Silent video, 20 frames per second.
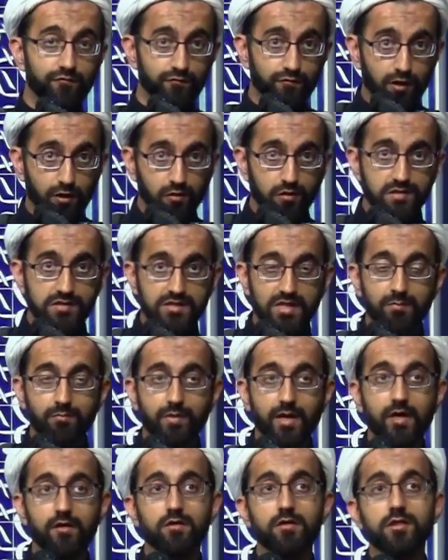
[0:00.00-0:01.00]
follow the same
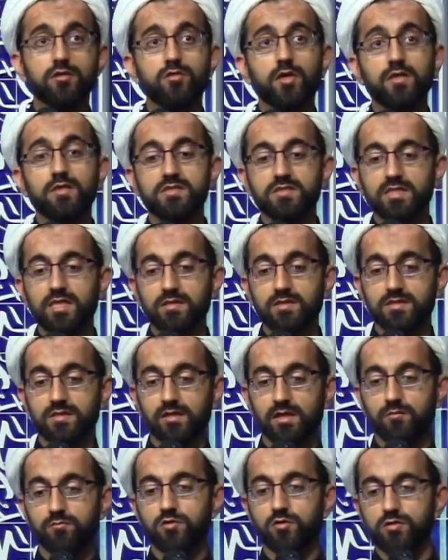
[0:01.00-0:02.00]
pattern and try to say
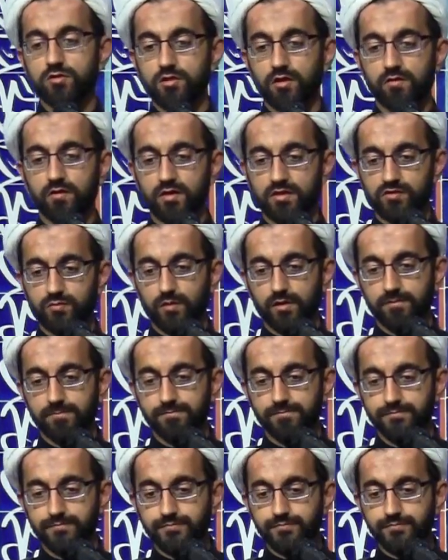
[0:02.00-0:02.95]
salam to each other as well?